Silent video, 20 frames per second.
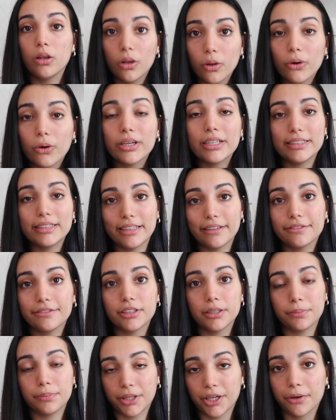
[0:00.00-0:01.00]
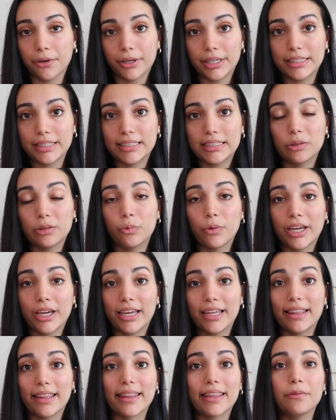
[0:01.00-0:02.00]
long indefinite periods
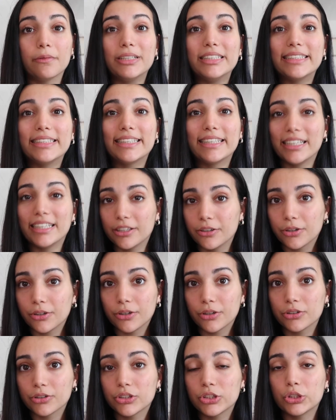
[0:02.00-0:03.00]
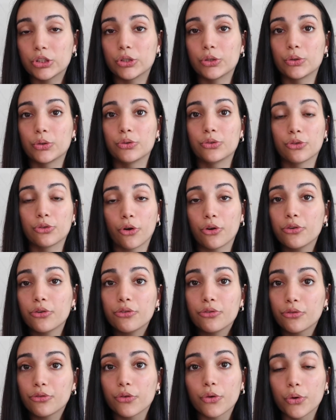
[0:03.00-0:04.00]
where there was little to no
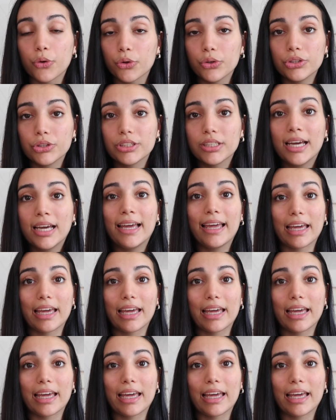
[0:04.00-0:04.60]
food